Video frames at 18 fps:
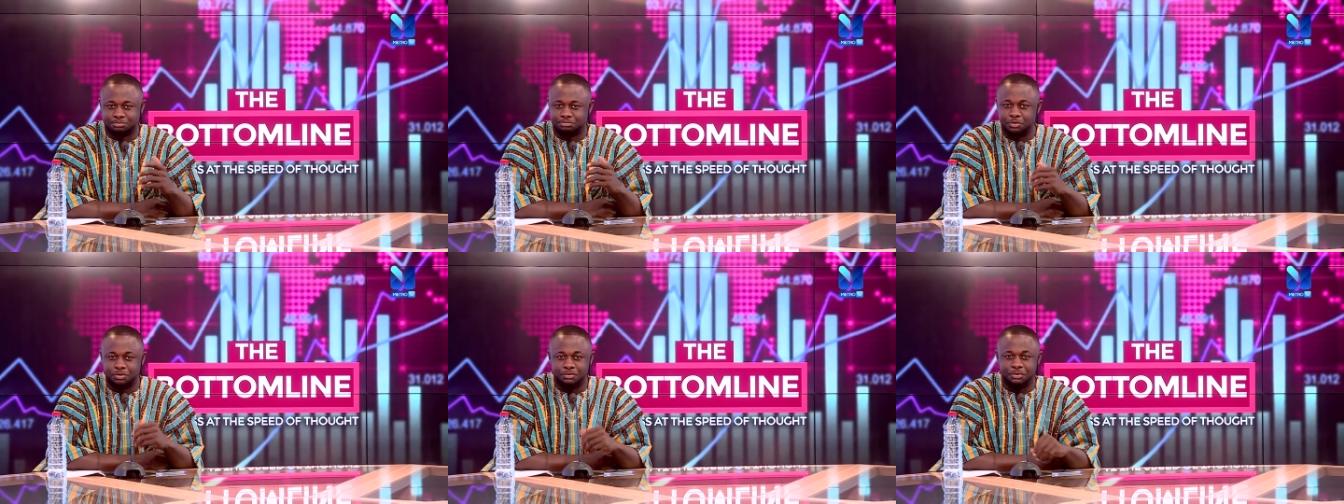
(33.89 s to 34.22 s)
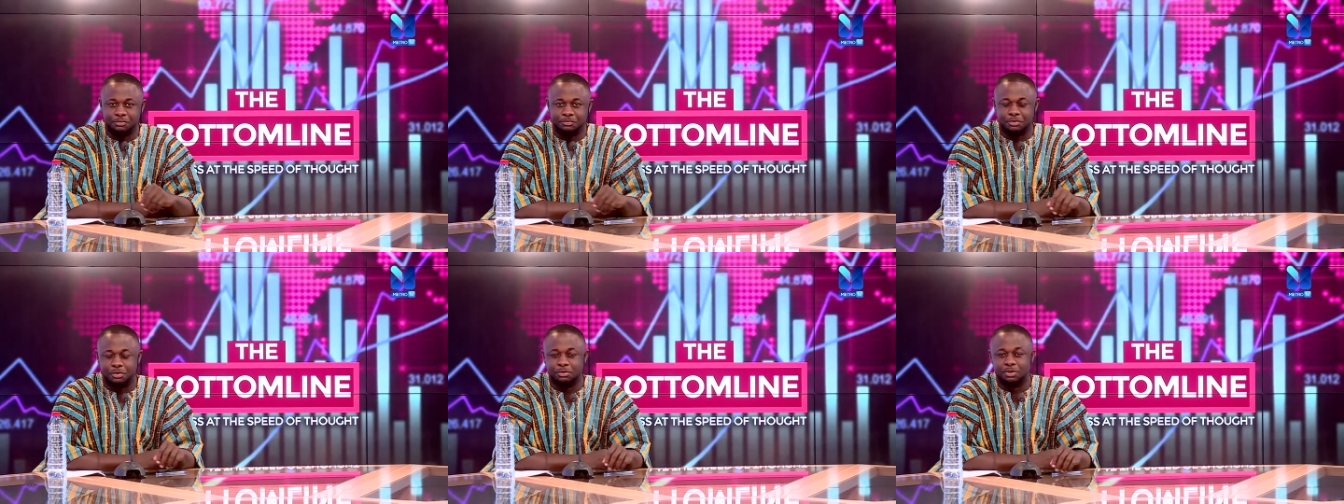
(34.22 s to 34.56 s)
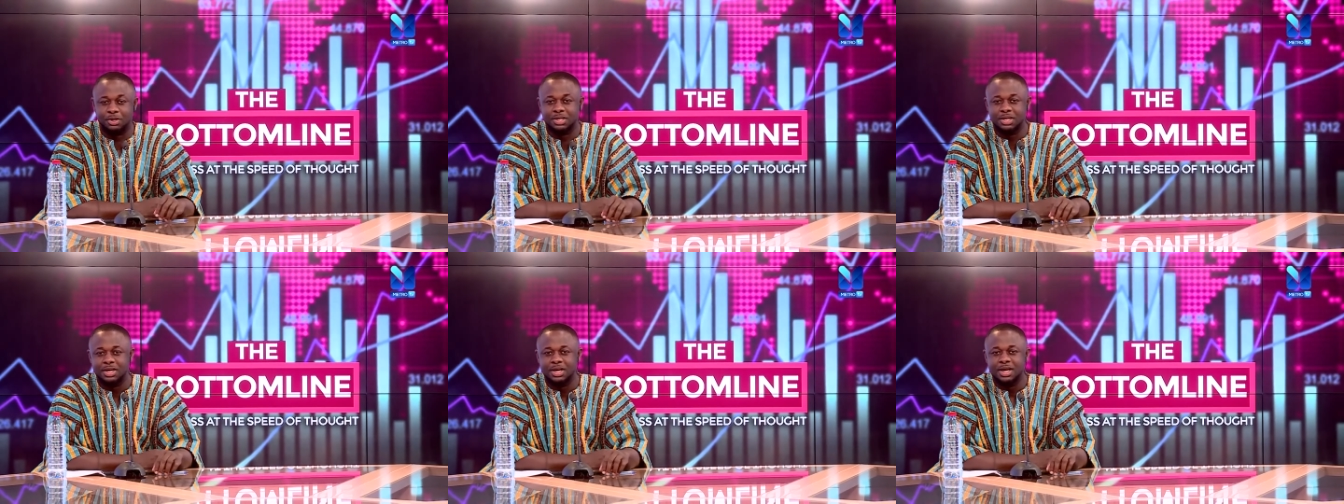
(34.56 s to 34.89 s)
moving
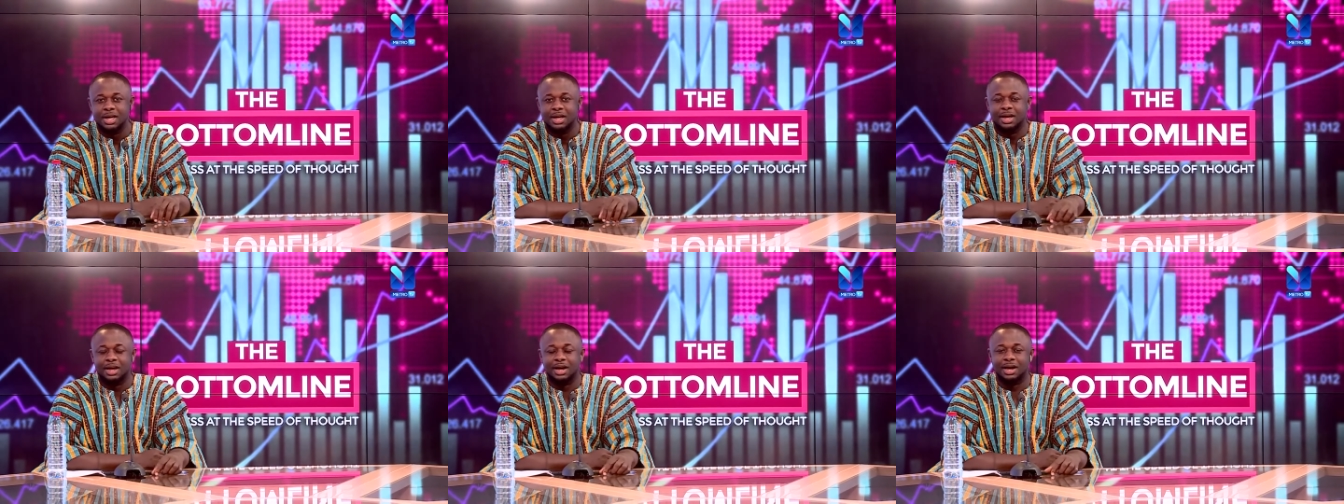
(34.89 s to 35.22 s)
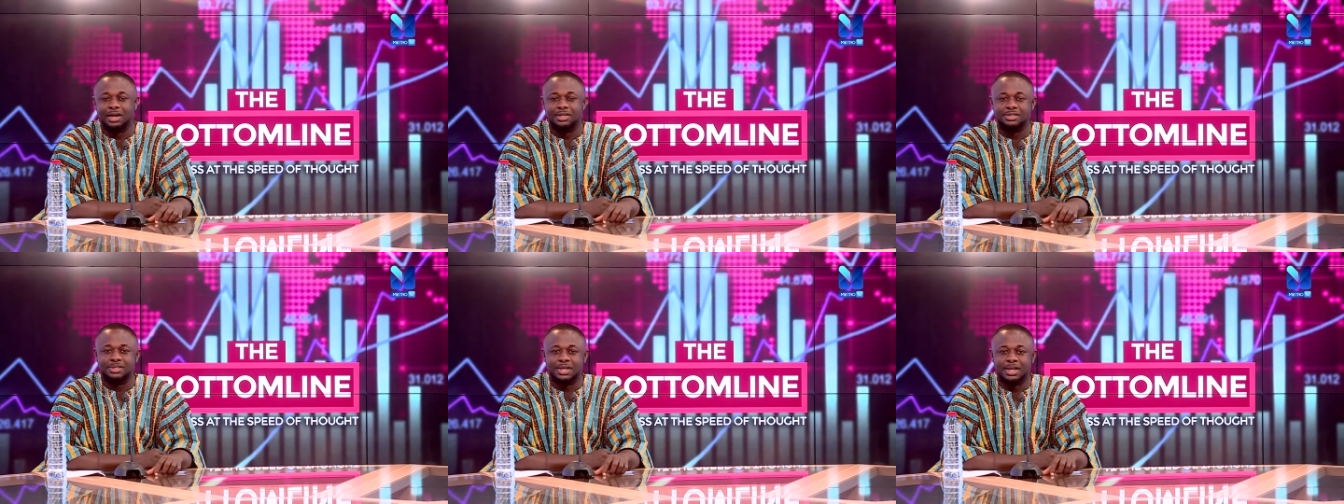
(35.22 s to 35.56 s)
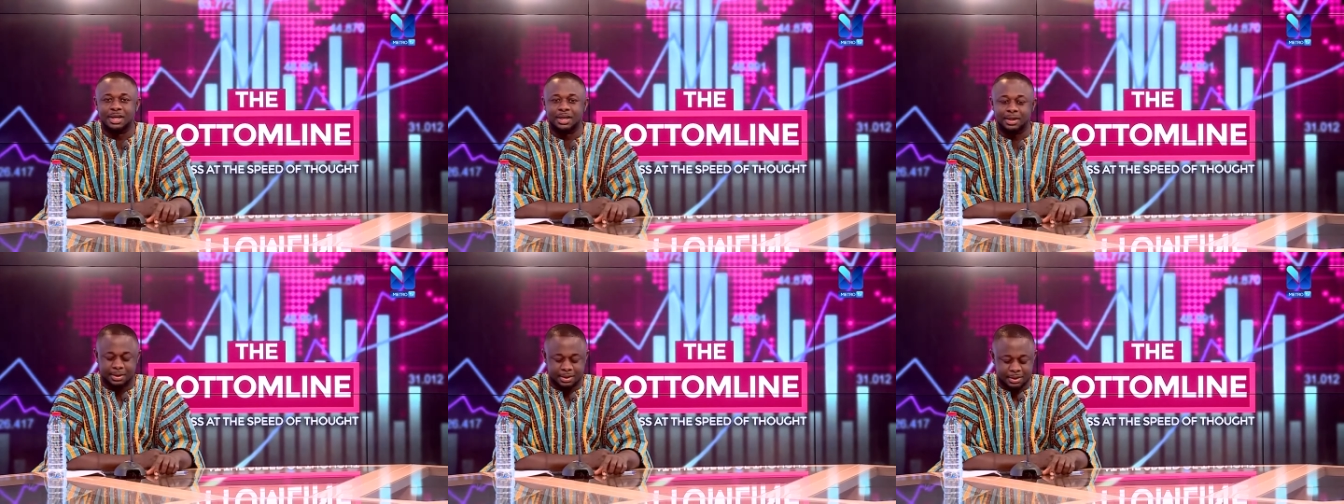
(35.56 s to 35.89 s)
forward as
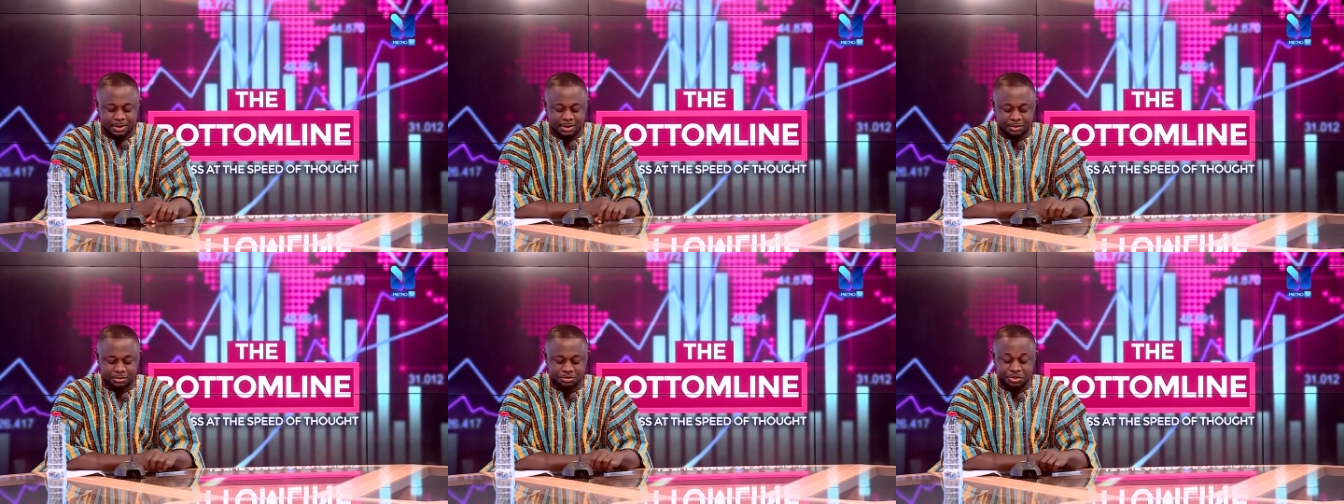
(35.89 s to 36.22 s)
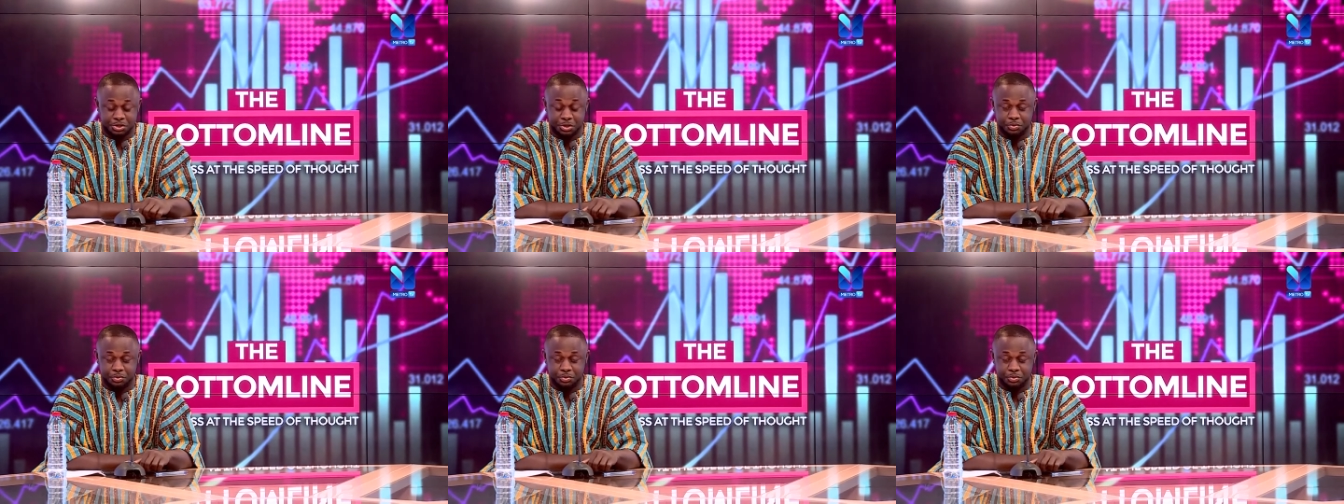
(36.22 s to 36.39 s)
a country.